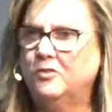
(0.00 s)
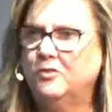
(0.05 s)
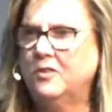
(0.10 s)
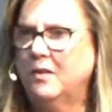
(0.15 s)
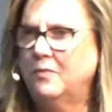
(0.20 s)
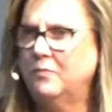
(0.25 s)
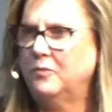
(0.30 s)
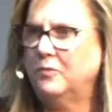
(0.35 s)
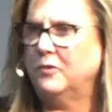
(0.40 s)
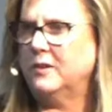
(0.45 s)

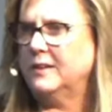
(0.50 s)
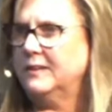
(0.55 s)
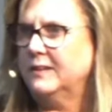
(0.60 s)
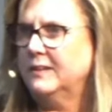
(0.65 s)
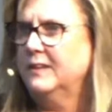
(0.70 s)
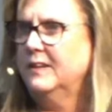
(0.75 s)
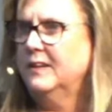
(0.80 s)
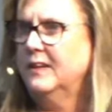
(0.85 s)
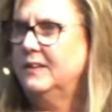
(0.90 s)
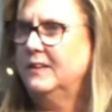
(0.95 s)

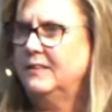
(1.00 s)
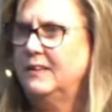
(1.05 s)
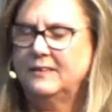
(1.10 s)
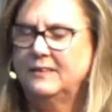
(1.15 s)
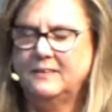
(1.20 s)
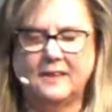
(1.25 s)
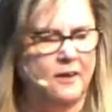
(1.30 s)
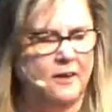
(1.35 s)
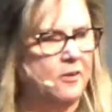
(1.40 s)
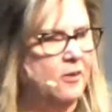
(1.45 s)
suffering,
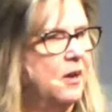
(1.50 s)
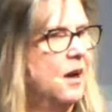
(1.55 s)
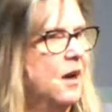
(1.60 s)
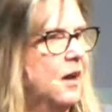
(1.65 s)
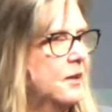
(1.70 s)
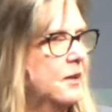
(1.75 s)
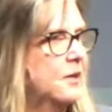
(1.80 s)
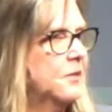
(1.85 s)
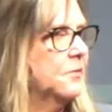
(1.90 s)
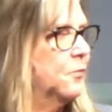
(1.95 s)
that they're
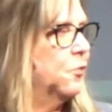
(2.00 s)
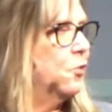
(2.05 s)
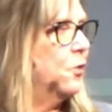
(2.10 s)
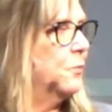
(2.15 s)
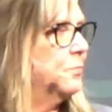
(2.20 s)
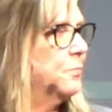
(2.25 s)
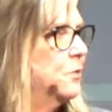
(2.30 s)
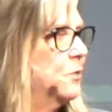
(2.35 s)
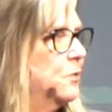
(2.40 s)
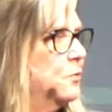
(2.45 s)

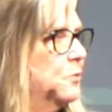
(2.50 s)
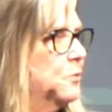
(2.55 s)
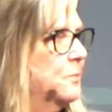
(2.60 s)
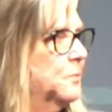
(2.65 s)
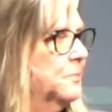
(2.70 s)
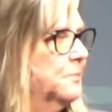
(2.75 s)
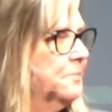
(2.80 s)
God-informed too.